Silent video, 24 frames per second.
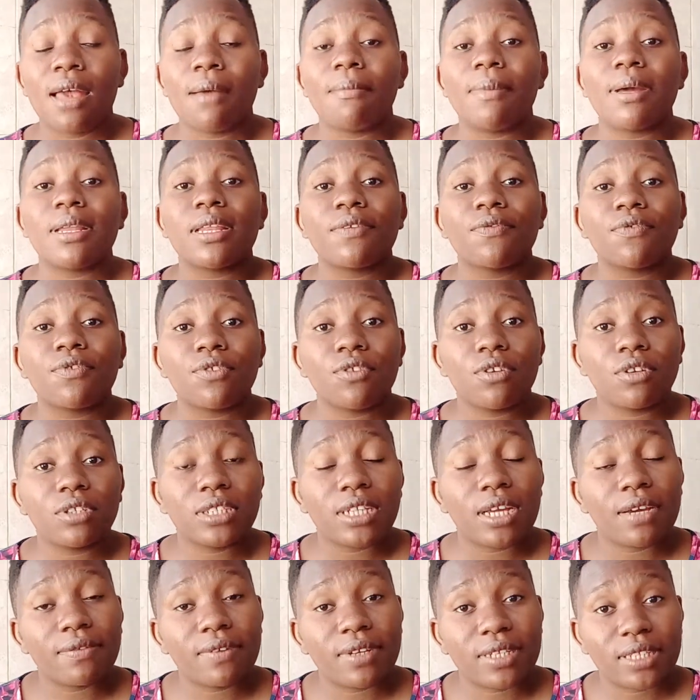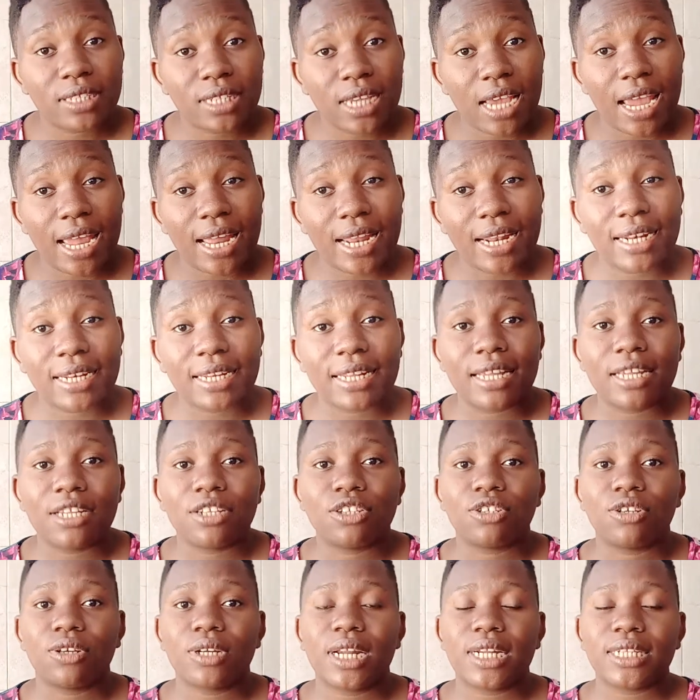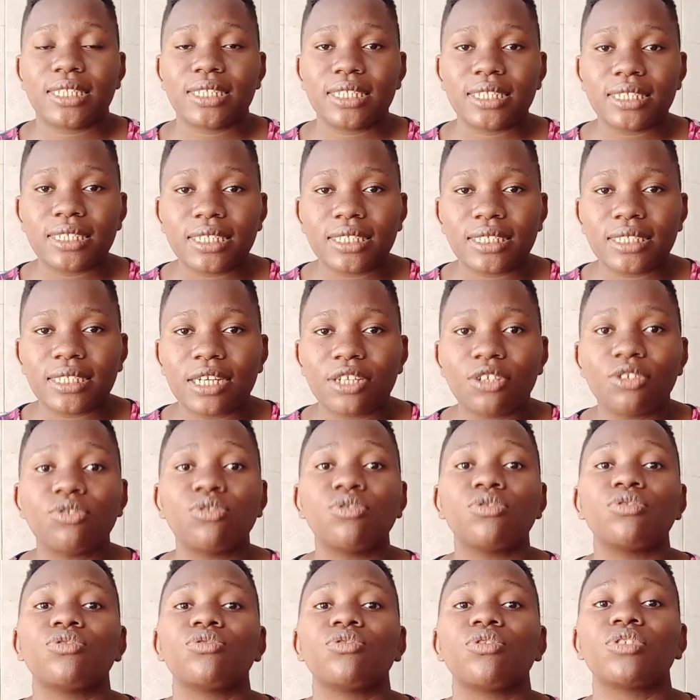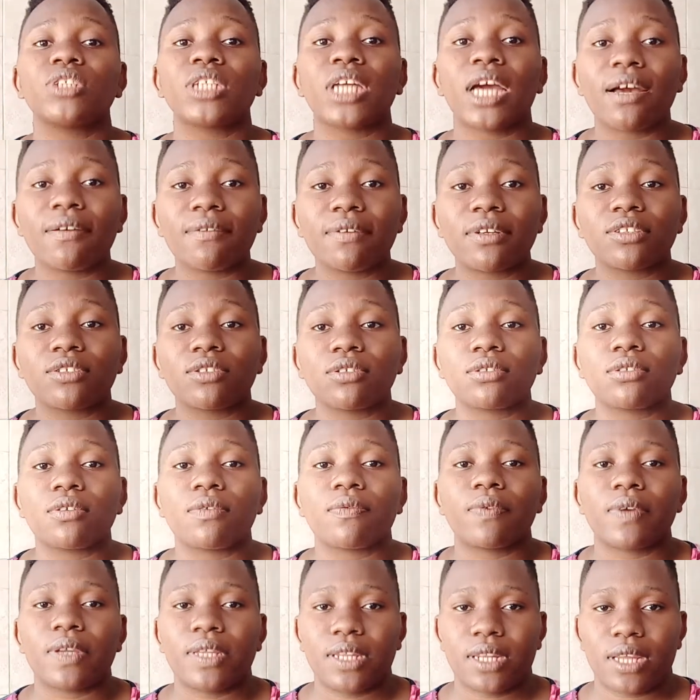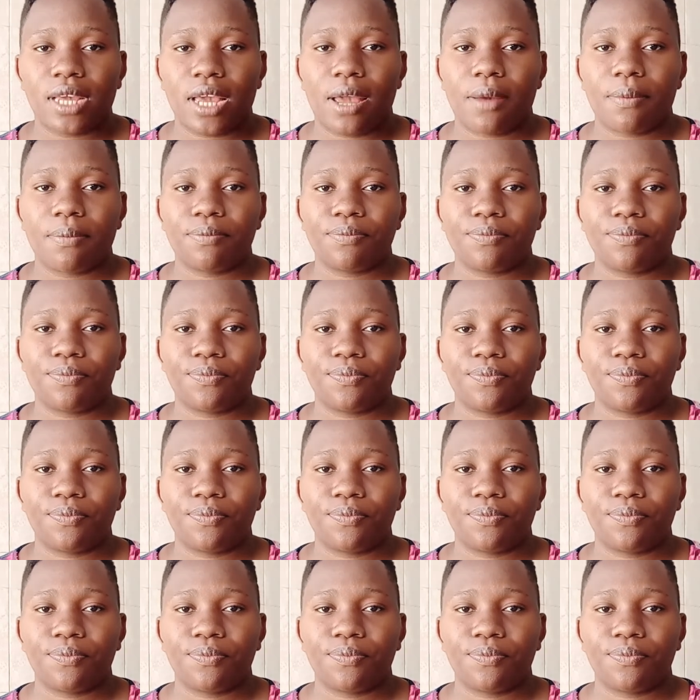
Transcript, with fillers: But if you don't have a child and you're a teenager, you do not have a source of income,